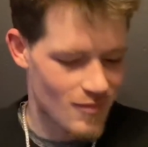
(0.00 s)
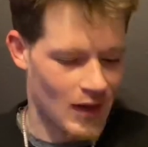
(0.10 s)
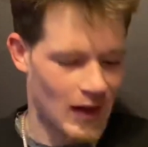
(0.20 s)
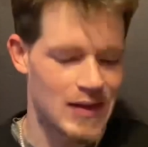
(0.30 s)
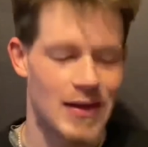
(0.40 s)

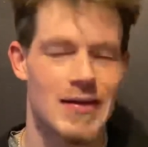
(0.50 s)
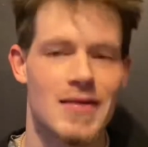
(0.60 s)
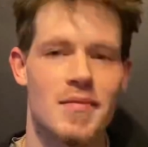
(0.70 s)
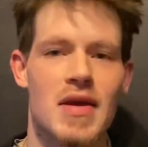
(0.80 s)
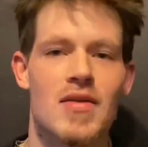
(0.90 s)
Letting this
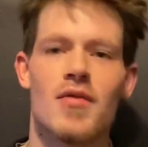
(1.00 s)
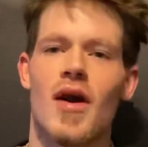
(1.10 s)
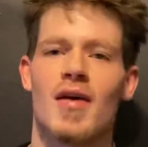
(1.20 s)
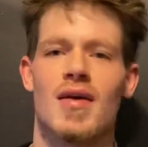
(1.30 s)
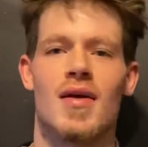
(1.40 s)
beat
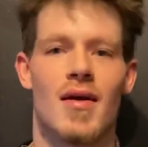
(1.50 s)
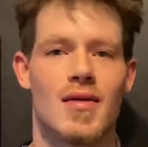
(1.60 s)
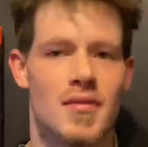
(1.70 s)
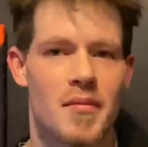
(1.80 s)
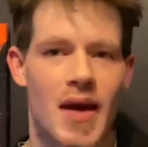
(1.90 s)
rock again.
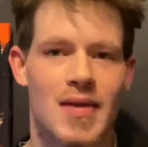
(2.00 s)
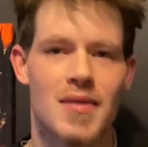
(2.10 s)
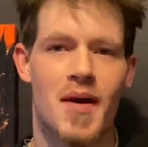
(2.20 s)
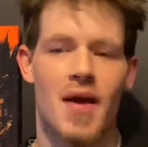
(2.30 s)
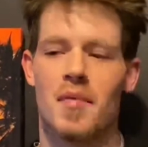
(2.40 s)

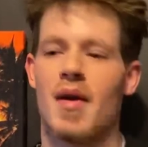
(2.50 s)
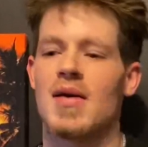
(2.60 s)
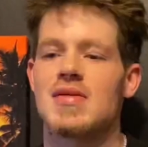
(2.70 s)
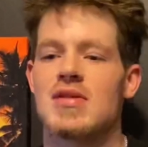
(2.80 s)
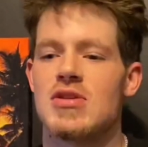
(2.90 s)
Back-to-back pause.
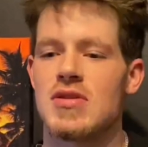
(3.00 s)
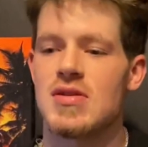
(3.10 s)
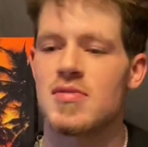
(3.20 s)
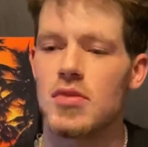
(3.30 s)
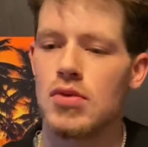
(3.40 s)
This shit's
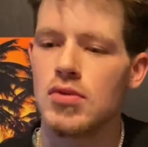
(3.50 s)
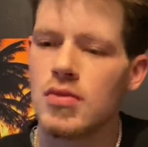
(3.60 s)
smooth.